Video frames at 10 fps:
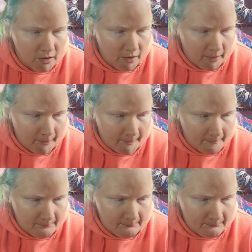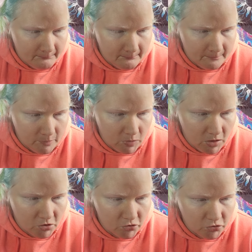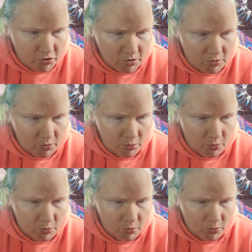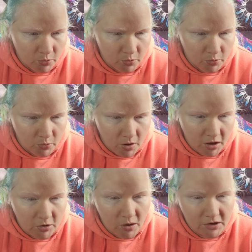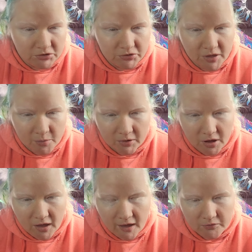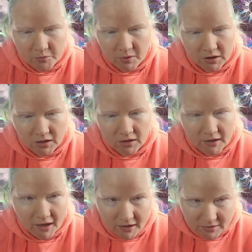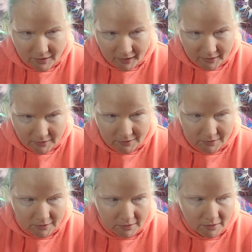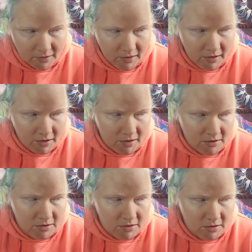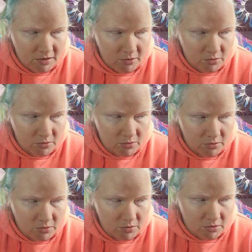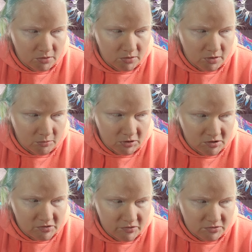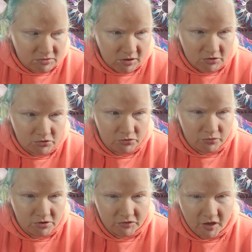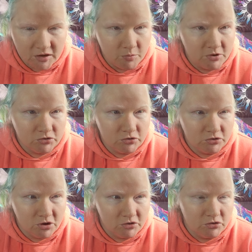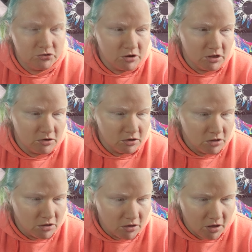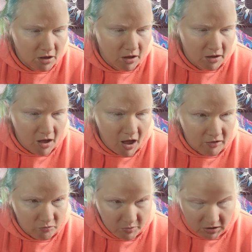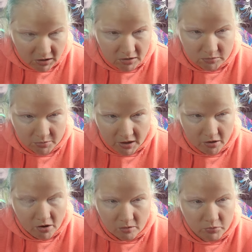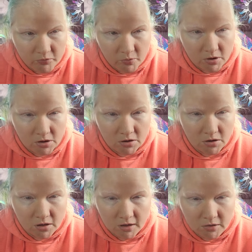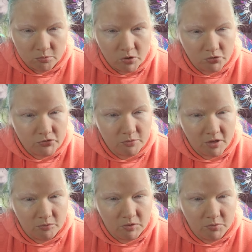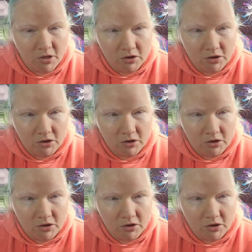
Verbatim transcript: um, so I know how to do that, but not everybody had that. And it, I mean, it's dangerous for a sighted person to cross the street. Uh, I've been hit by a car before, and most of the blind people